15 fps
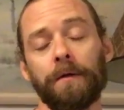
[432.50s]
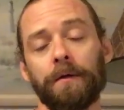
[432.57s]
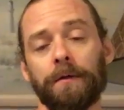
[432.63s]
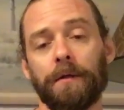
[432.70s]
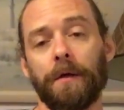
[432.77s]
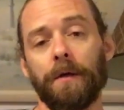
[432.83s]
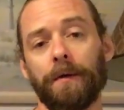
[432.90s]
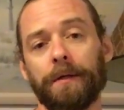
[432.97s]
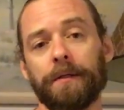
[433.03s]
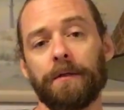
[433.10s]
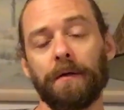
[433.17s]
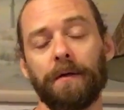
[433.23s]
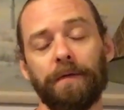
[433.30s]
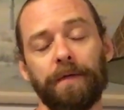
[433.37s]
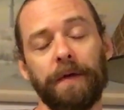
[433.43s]
So I
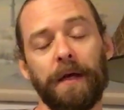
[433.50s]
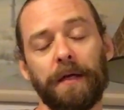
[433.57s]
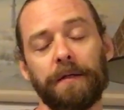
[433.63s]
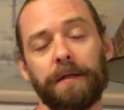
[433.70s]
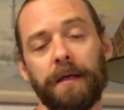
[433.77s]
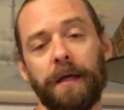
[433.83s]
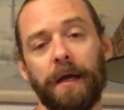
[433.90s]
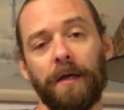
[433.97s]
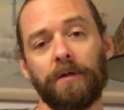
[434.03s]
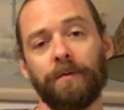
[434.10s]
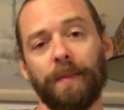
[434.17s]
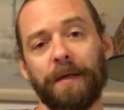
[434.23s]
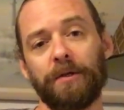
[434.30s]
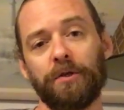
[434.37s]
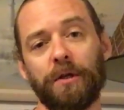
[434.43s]
still have yet to catch
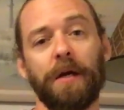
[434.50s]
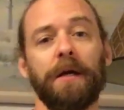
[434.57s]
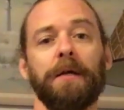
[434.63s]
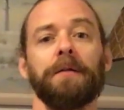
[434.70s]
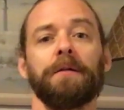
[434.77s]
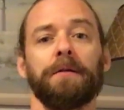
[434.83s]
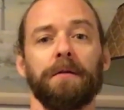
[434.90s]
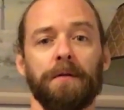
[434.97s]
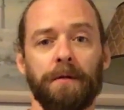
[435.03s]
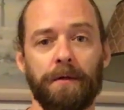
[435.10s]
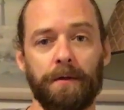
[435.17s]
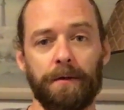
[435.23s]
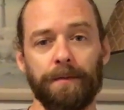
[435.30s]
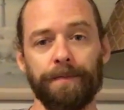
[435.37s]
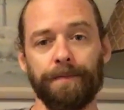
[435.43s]
my giant
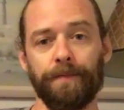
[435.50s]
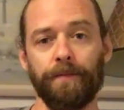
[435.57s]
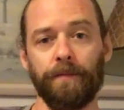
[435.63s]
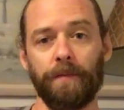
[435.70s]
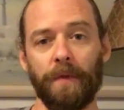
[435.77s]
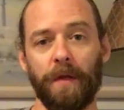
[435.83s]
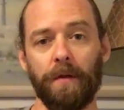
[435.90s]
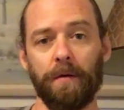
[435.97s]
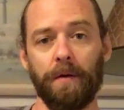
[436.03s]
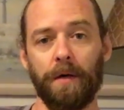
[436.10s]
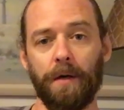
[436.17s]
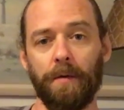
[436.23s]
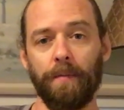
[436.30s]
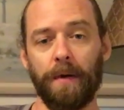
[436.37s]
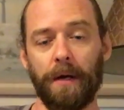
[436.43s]
snook,
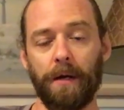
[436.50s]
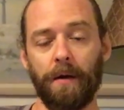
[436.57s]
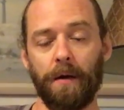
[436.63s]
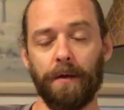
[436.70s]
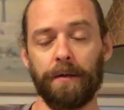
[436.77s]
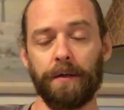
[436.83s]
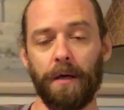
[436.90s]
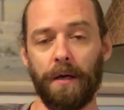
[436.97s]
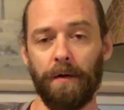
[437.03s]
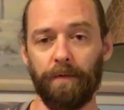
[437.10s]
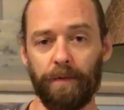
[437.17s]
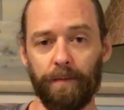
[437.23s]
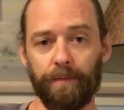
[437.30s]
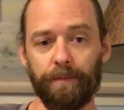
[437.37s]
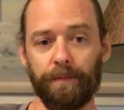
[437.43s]
but I caught a ton of
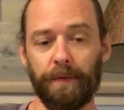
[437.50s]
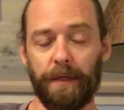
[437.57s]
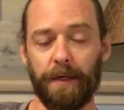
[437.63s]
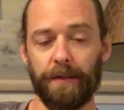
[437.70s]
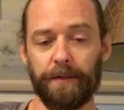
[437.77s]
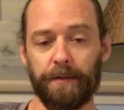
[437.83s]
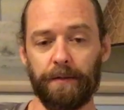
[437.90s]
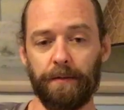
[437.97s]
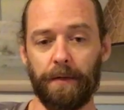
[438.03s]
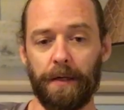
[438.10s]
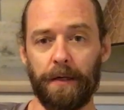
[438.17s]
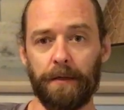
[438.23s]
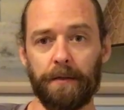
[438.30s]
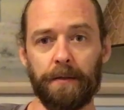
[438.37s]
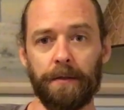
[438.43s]
them the last 2
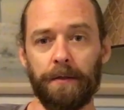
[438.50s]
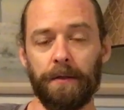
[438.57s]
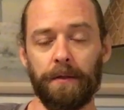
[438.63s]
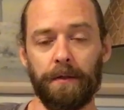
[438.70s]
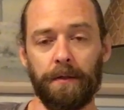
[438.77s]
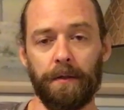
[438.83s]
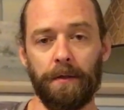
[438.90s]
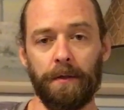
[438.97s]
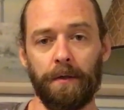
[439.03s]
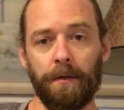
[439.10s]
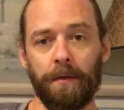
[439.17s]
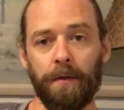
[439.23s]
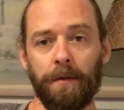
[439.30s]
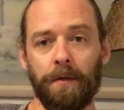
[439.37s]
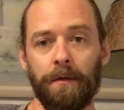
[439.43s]
nights.
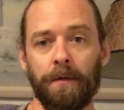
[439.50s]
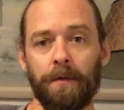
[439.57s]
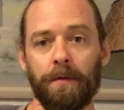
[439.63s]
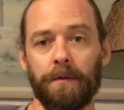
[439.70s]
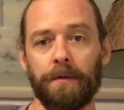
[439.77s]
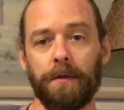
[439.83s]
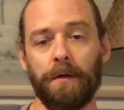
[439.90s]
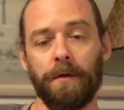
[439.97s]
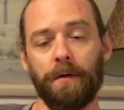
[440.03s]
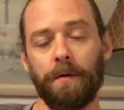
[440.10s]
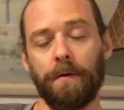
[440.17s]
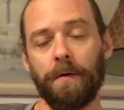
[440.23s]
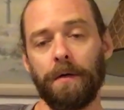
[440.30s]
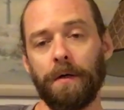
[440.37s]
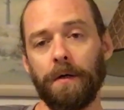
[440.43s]

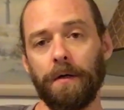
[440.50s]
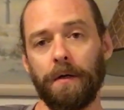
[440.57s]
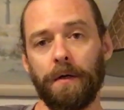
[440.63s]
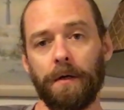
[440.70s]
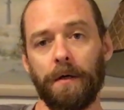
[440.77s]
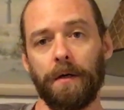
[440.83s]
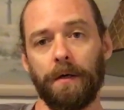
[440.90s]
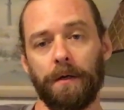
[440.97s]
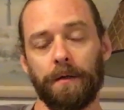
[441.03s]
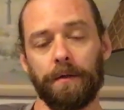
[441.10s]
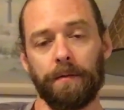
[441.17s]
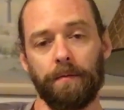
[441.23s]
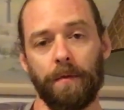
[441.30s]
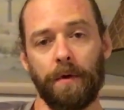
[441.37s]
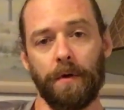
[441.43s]
So,
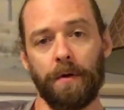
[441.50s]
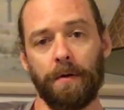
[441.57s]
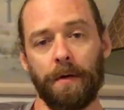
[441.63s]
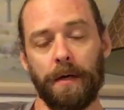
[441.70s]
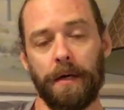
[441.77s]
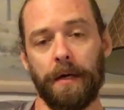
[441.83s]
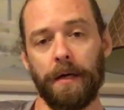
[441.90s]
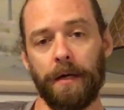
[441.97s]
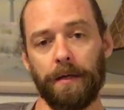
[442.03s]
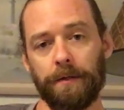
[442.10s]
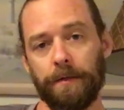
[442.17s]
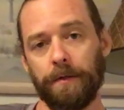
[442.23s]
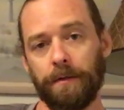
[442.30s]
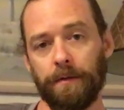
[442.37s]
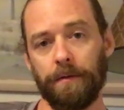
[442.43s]
tomorrow I
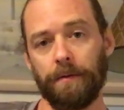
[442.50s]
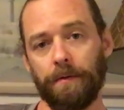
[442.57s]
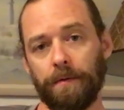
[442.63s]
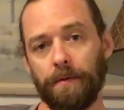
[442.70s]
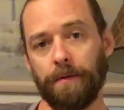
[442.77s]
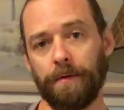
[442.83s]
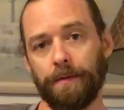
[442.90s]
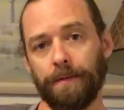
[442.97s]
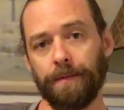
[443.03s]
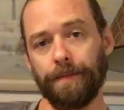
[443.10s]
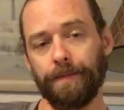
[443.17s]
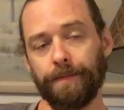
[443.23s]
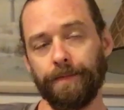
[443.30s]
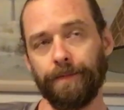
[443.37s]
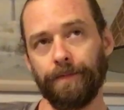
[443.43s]
head to
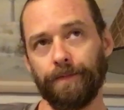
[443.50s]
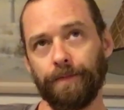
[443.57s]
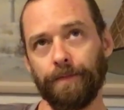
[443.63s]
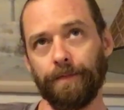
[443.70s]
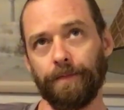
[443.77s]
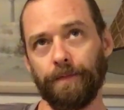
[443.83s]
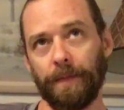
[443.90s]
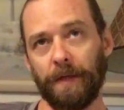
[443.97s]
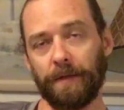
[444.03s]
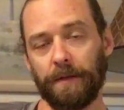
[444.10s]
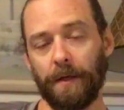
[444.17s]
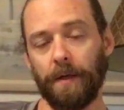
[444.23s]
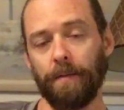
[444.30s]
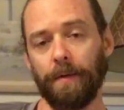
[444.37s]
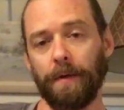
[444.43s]

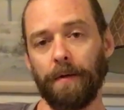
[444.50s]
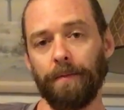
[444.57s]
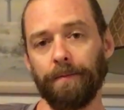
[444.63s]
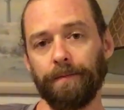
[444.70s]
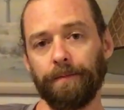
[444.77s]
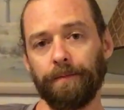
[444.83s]
Sanibel,